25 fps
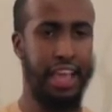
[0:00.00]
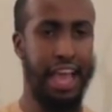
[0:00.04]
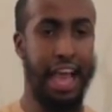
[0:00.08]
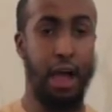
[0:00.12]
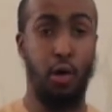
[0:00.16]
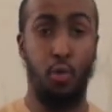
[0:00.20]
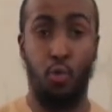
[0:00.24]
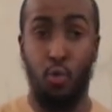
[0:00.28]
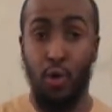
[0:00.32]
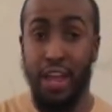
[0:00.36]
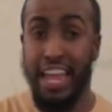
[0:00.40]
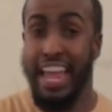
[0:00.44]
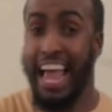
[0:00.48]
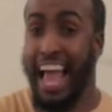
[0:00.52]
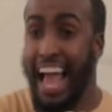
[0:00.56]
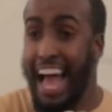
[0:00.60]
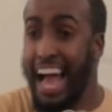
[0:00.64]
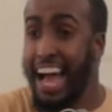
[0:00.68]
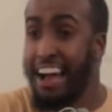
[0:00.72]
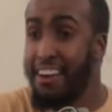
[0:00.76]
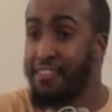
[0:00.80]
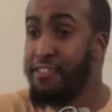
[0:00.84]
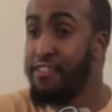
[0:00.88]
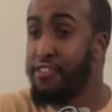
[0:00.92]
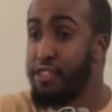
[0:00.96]
And we
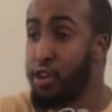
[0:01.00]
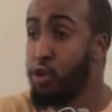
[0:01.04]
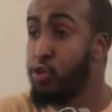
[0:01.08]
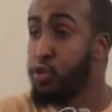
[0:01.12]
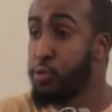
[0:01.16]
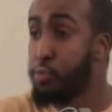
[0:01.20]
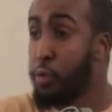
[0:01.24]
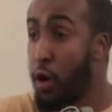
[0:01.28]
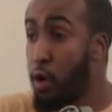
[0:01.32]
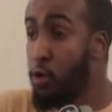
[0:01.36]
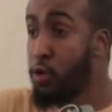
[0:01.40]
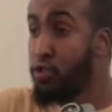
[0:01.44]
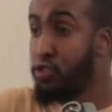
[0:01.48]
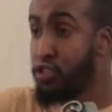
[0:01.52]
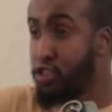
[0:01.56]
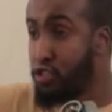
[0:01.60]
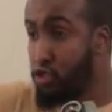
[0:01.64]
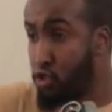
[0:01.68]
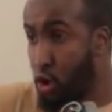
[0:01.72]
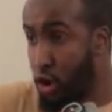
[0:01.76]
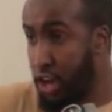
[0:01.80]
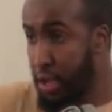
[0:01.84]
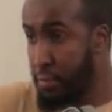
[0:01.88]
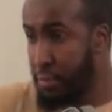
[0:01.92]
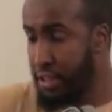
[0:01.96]
have those poetries
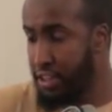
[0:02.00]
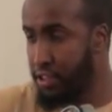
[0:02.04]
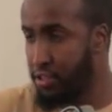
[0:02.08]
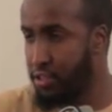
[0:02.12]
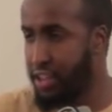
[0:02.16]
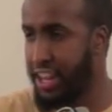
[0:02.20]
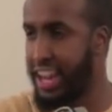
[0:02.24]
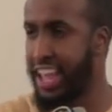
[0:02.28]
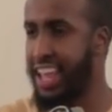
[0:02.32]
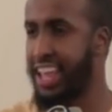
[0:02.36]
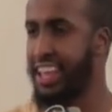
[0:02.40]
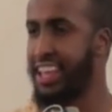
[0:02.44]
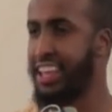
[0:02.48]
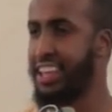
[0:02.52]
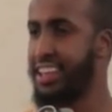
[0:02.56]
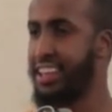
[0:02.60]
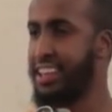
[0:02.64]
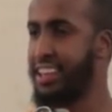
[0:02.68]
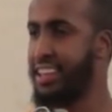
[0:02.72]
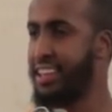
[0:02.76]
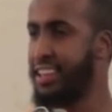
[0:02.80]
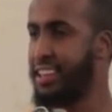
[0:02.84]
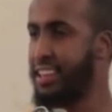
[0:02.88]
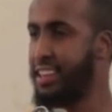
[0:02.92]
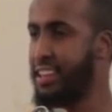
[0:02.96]
documented today.
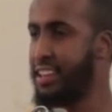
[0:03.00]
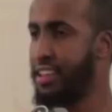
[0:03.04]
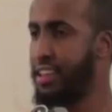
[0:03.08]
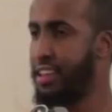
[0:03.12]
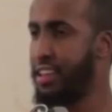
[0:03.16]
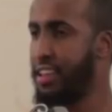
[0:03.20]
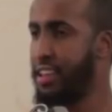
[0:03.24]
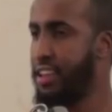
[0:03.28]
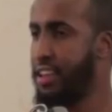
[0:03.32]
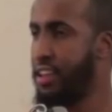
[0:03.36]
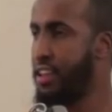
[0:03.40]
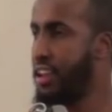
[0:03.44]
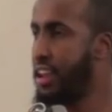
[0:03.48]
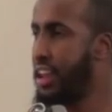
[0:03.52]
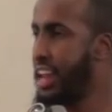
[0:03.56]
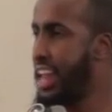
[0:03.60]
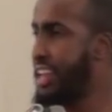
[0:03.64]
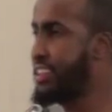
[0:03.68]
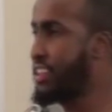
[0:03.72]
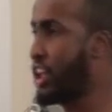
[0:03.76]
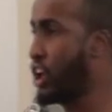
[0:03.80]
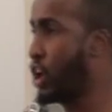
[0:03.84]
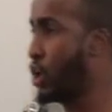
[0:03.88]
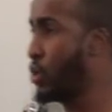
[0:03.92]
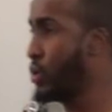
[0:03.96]

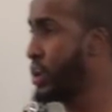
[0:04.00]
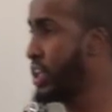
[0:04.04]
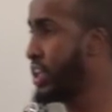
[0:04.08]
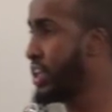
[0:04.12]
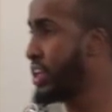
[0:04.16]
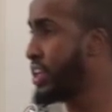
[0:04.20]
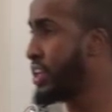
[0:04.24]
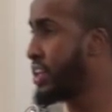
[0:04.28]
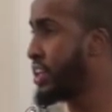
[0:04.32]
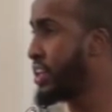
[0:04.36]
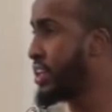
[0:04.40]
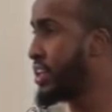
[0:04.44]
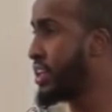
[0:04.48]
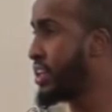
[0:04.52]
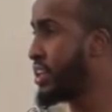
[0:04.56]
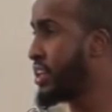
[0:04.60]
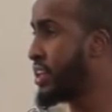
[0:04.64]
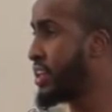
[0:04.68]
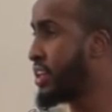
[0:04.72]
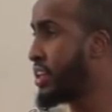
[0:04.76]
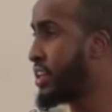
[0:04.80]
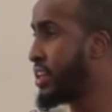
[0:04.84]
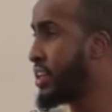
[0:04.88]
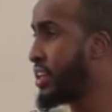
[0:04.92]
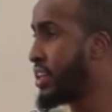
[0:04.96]
Let alone
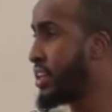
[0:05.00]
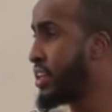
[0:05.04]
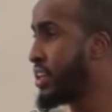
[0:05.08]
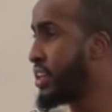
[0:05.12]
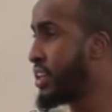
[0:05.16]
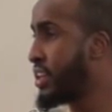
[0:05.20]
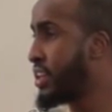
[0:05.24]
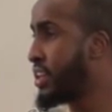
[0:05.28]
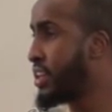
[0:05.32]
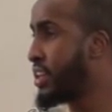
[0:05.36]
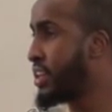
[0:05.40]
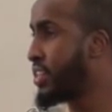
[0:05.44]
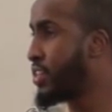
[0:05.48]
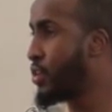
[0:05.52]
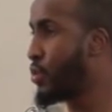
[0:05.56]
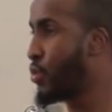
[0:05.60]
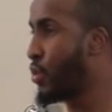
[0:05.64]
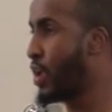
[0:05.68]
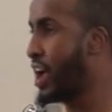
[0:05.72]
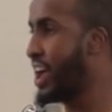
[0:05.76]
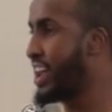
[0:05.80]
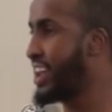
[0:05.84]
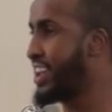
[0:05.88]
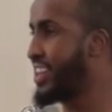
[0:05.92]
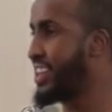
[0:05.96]
the
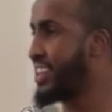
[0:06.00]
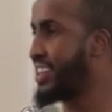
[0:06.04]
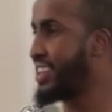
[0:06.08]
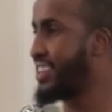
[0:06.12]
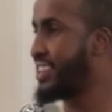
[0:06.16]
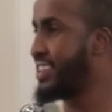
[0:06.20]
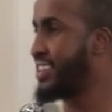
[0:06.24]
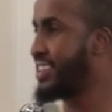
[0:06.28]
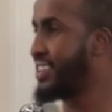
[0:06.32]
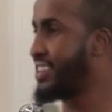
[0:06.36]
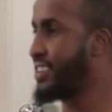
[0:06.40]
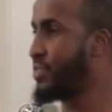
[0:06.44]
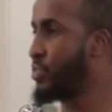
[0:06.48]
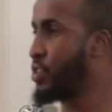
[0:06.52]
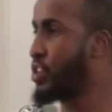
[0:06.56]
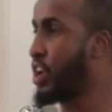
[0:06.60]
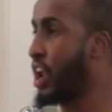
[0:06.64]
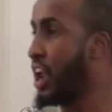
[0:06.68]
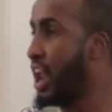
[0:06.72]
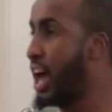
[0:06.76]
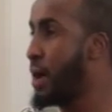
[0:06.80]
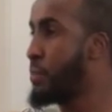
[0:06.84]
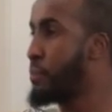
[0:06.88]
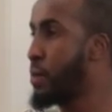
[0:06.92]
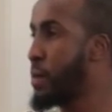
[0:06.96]
Quran, which
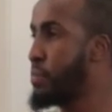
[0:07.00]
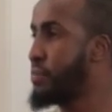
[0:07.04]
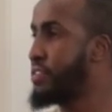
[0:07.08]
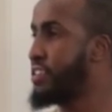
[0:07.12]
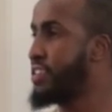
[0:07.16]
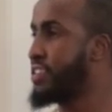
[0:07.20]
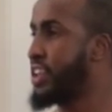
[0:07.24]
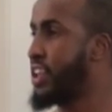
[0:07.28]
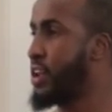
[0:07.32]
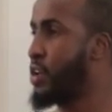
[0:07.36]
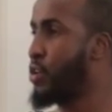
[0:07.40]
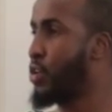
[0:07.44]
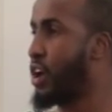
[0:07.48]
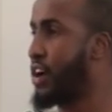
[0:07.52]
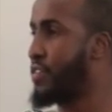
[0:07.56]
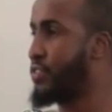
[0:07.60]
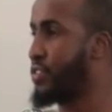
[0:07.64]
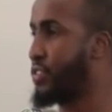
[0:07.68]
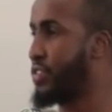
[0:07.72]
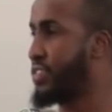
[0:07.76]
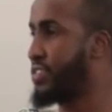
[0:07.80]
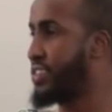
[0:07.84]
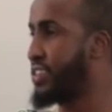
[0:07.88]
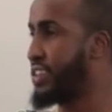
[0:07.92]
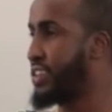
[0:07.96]
Allah promised He's going to look
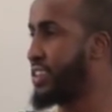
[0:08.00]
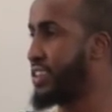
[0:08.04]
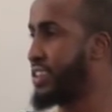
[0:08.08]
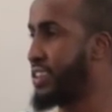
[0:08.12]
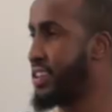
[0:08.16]
after it.